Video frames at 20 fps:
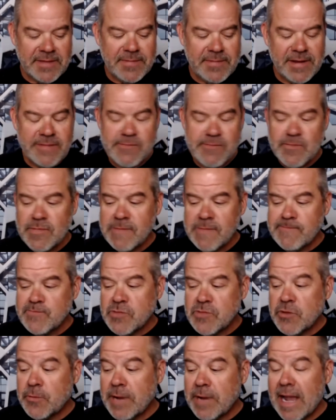But
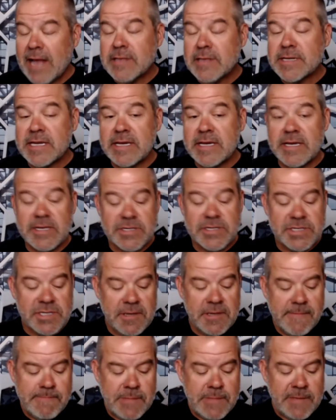the reality
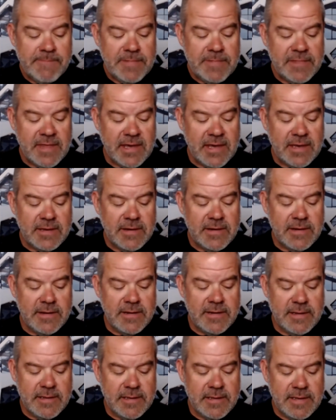is that
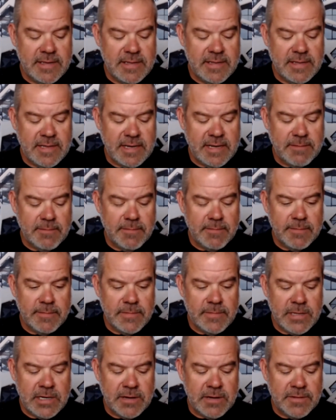that
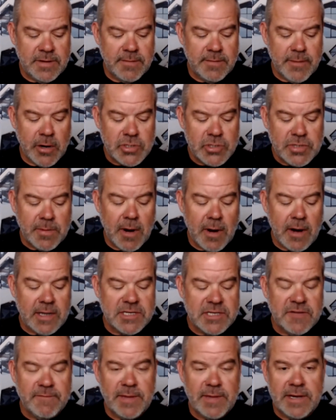you know the emerging
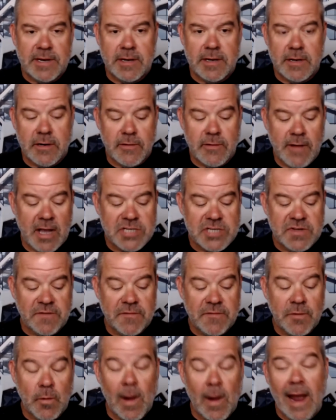markets have been in a correction
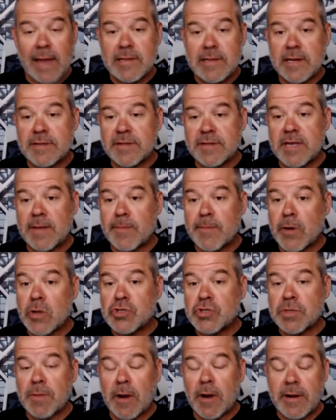for a while and the
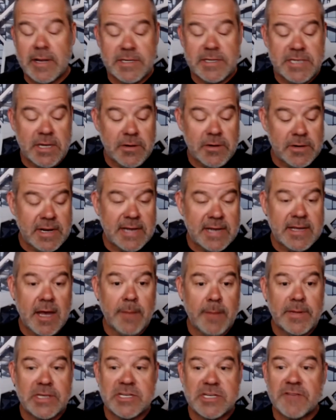emerging markets internet
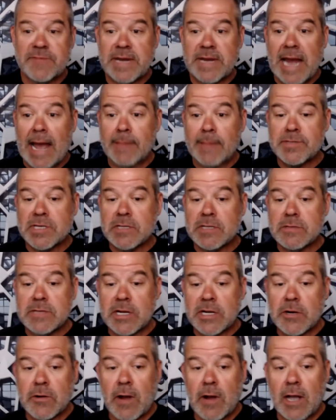companies have been absolutely
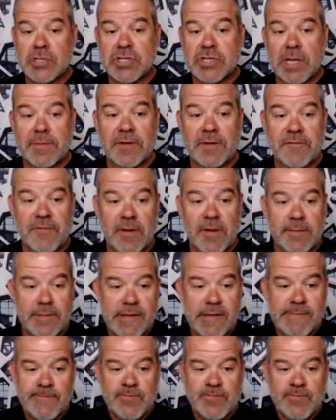crushed i mean from